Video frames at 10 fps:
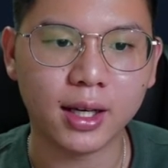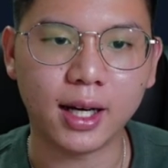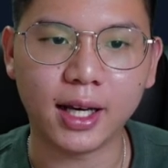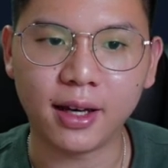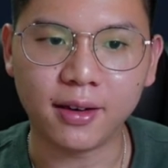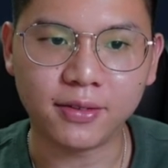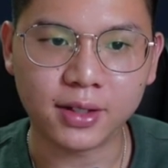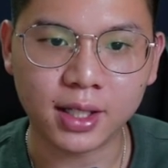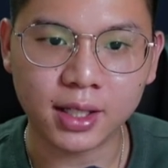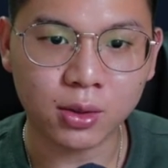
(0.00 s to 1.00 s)
I have
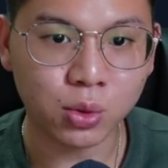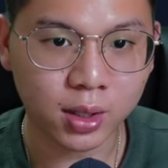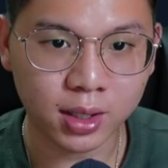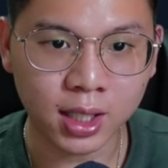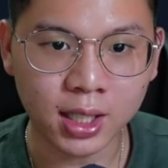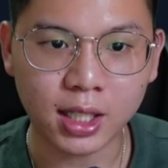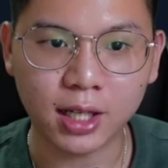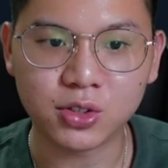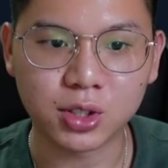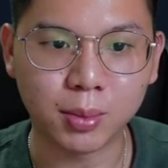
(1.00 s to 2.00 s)
Luka Dean,
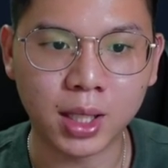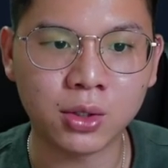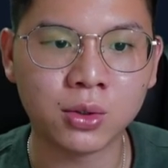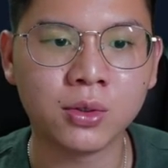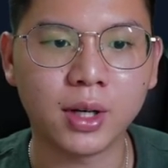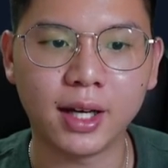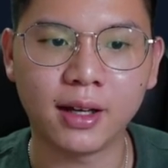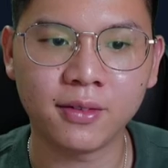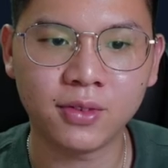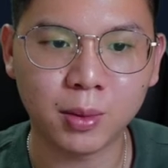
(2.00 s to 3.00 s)
I have Somedo, I
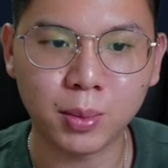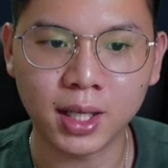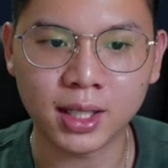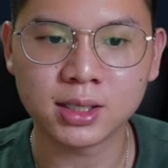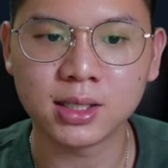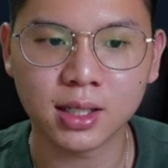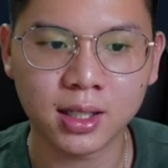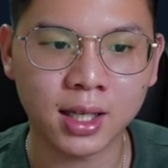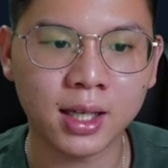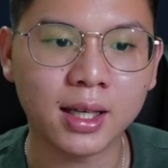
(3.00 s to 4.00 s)
have Jimenez,
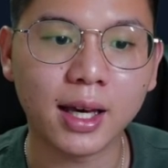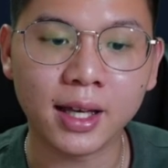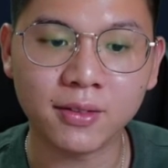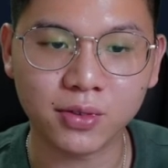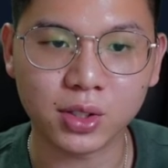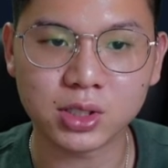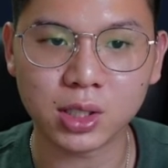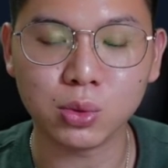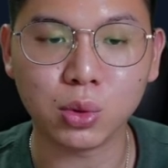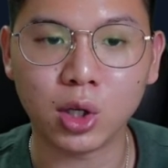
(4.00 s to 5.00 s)
King, and
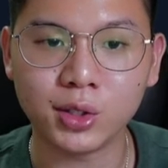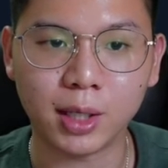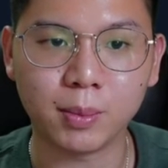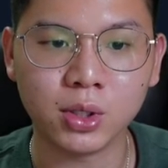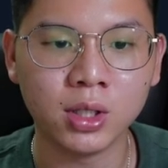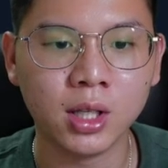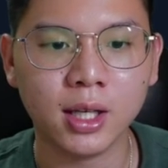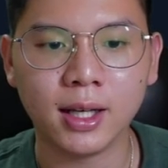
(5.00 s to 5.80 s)
Foster, who all double.